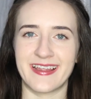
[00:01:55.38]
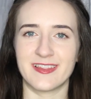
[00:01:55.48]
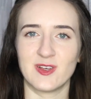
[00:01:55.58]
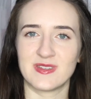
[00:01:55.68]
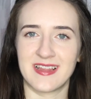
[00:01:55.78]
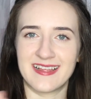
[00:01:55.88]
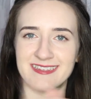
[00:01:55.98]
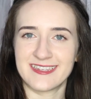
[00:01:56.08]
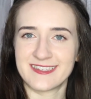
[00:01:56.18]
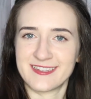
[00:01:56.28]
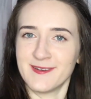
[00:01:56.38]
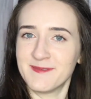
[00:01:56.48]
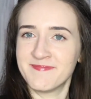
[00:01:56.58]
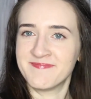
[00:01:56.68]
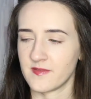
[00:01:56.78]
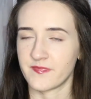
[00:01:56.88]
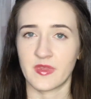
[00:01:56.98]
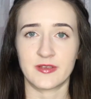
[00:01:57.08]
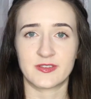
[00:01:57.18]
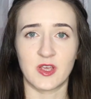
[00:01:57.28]
in those lenses.
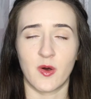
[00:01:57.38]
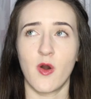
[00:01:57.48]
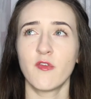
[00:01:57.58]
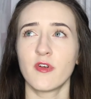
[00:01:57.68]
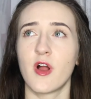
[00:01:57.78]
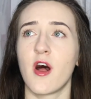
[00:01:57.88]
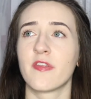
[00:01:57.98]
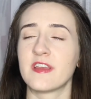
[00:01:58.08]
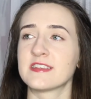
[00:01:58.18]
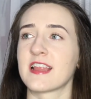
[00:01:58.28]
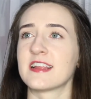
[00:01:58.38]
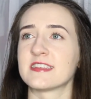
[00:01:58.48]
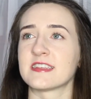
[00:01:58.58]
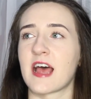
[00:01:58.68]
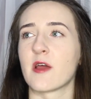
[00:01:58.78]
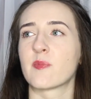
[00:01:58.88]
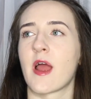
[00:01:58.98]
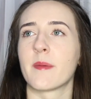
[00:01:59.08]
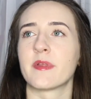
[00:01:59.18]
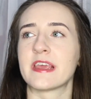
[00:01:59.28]
So overall, these lenses I'd
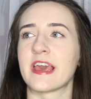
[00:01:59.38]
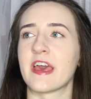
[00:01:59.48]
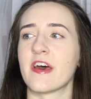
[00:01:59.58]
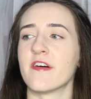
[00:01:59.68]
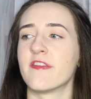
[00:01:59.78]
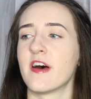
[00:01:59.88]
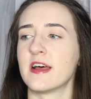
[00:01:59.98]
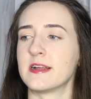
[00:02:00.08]
probably give,